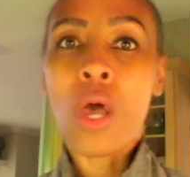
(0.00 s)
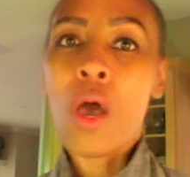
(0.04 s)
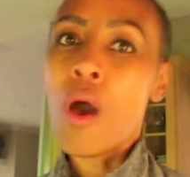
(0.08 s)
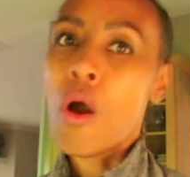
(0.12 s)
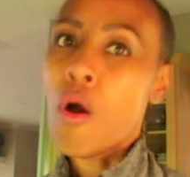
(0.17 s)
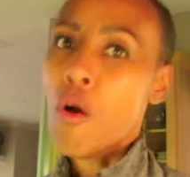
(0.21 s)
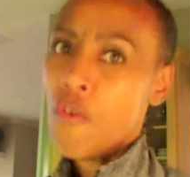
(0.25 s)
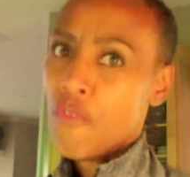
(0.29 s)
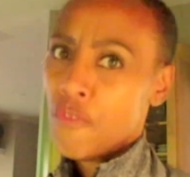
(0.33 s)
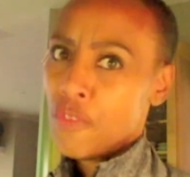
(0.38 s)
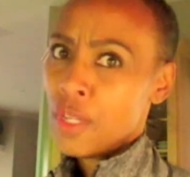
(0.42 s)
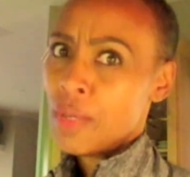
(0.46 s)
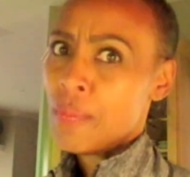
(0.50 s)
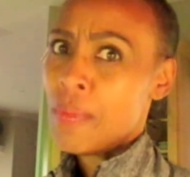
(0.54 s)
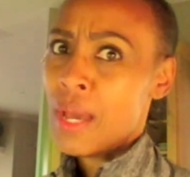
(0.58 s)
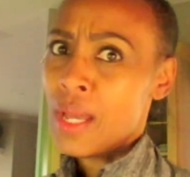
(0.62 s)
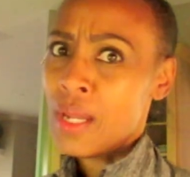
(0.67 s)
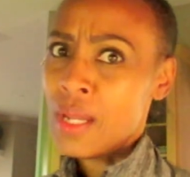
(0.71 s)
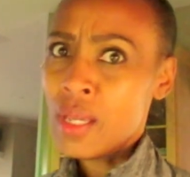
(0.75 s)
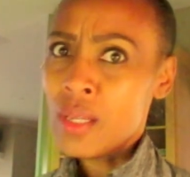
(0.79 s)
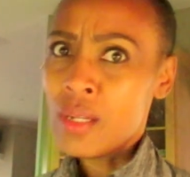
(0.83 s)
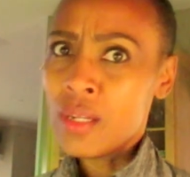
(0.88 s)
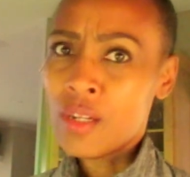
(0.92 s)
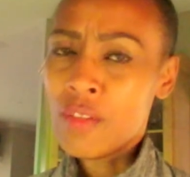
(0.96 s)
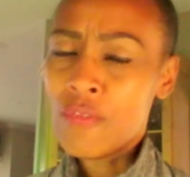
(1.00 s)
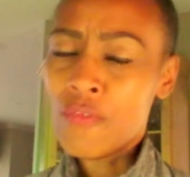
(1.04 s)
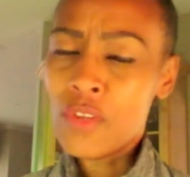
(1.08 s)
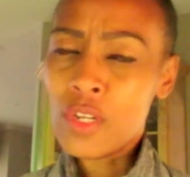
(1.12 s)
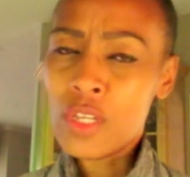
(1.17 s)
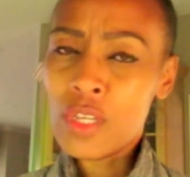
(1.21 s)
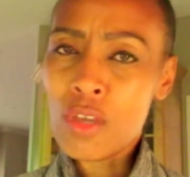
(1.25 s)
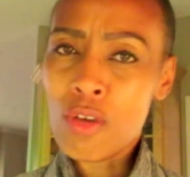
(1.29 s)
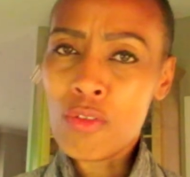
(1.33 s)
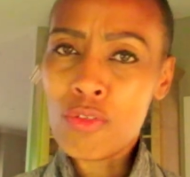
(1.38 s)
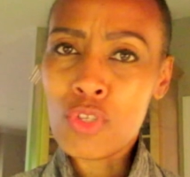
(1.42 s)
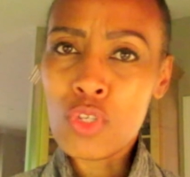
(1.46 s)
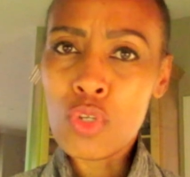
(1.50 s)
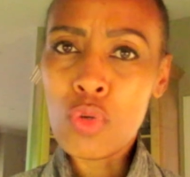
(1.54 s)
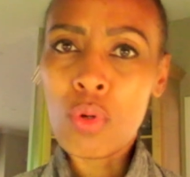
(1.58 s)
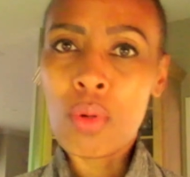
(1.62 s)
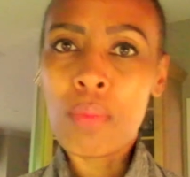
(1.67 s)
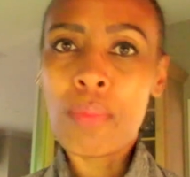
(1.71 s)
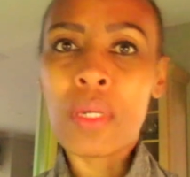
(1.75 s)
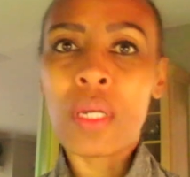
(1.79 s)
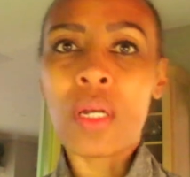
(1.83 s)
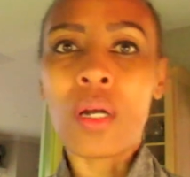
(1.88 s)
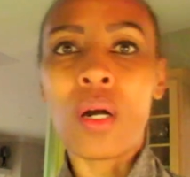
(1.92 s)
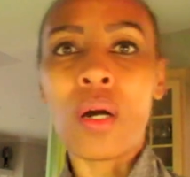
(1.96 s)
hopefully by the end of the video, you
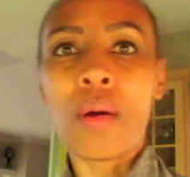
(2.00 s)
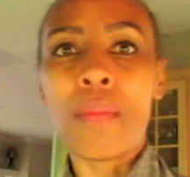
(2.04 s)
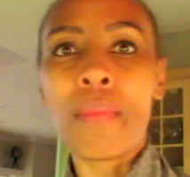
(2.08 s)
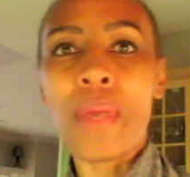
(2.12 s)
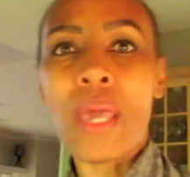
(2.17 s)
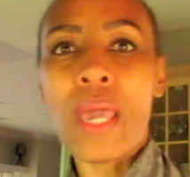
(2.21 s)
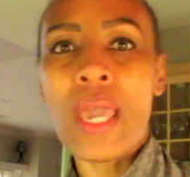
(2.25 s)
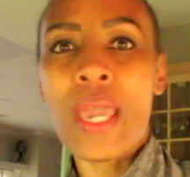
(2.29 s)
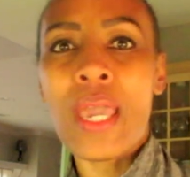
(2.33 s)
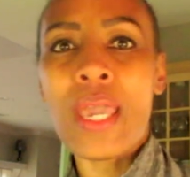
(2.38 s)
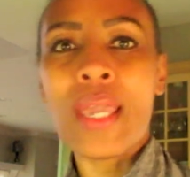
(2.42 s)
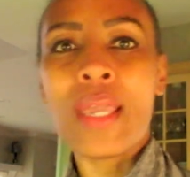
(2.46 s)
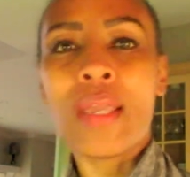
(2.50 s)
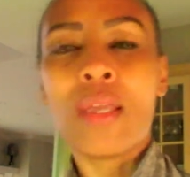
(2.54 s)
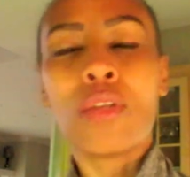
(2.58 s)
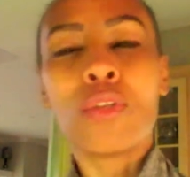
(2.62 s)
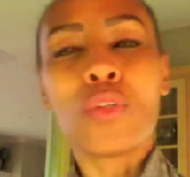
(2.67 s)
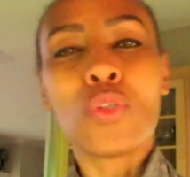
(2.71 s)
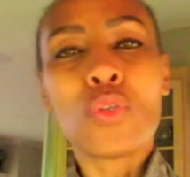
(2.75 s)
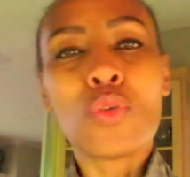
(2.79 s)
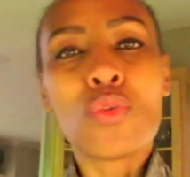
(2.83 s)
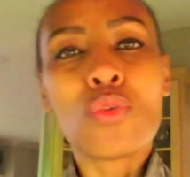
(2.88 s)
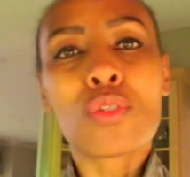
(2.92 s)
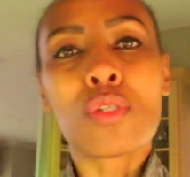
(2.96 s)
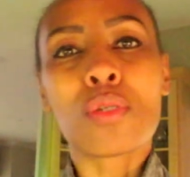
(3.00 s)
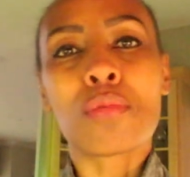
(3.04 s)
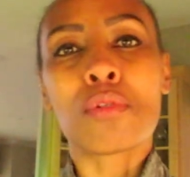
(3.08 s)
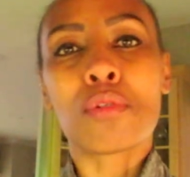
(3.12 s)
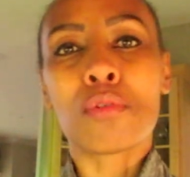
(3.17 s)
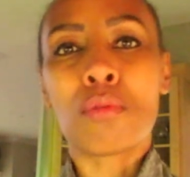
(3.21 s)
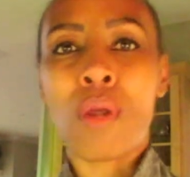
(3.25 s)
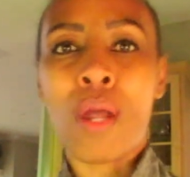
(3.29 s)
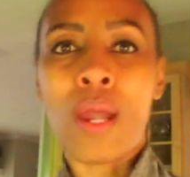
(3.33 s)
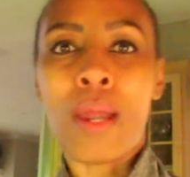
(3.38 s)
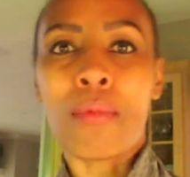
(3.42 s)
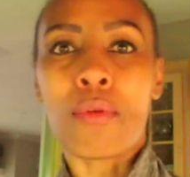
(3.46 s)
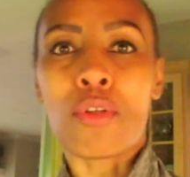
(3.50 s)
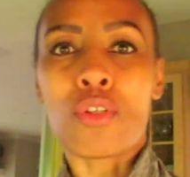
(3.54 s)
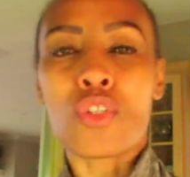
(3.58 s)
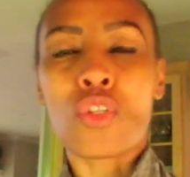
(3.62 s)
will become a new subscriber.